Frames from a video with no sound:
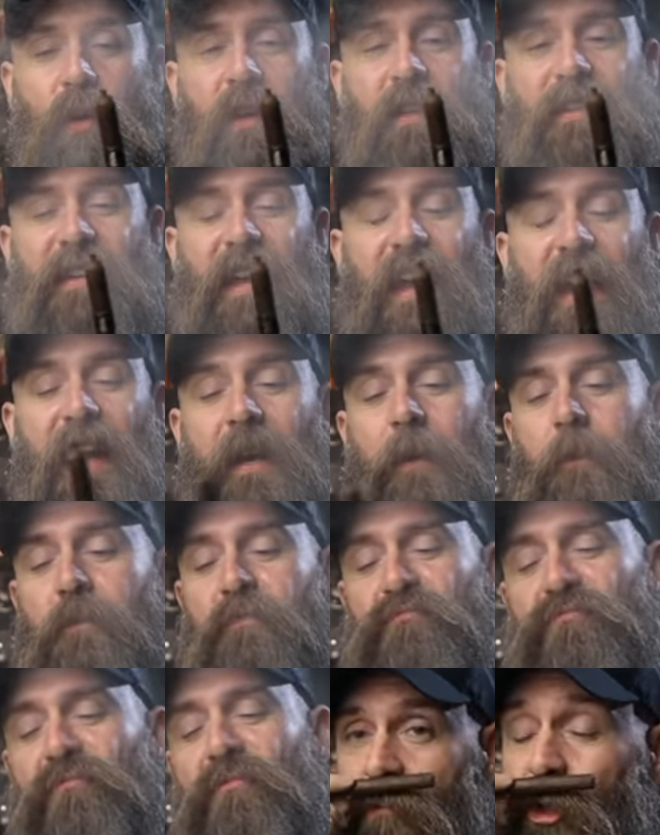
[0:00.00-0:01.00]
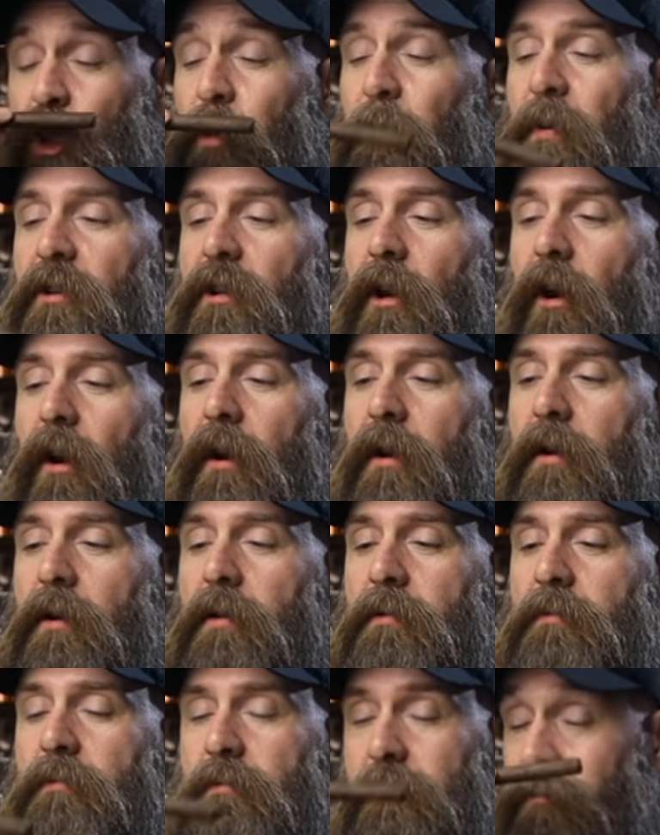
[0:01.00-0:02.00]
was a super
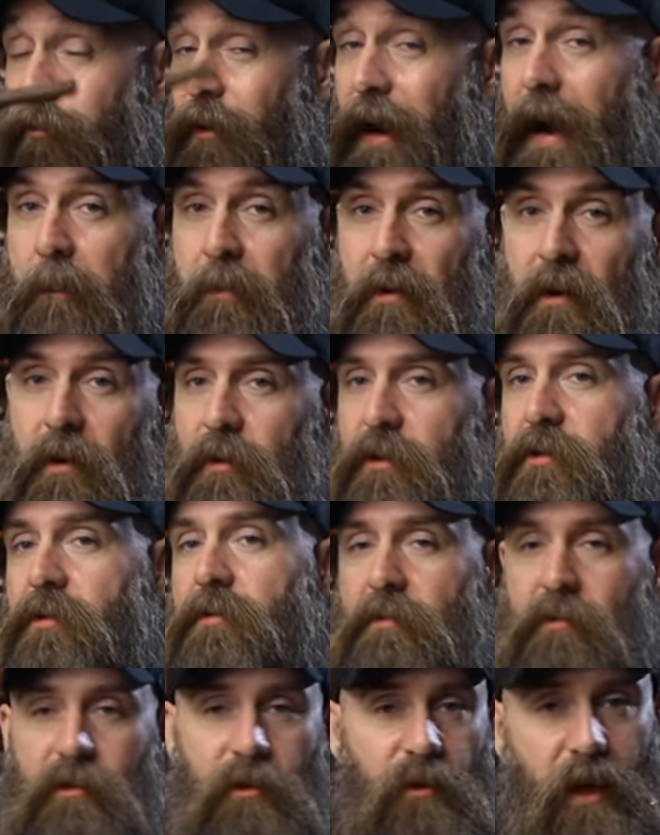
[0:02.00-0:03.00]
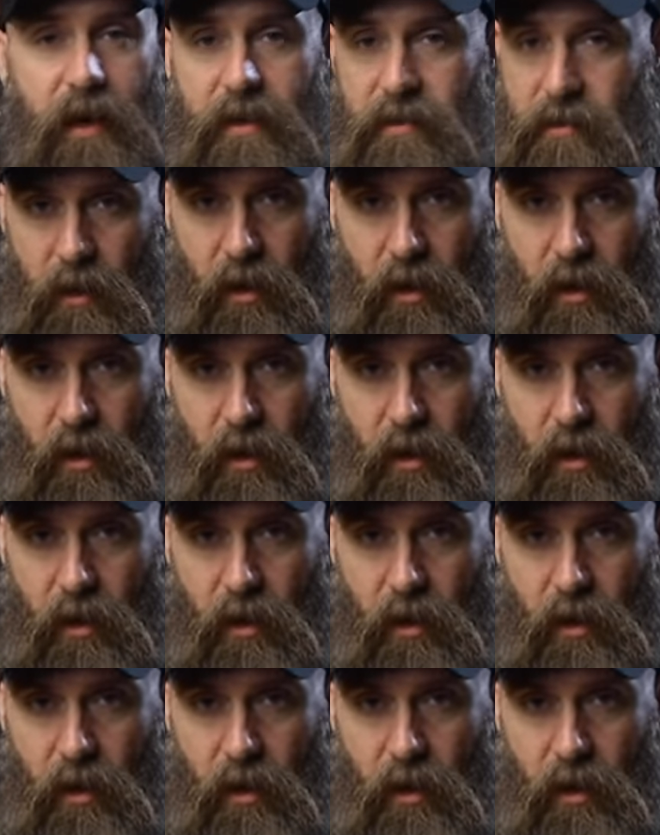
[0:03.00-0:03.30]
dark wrapper, which you guys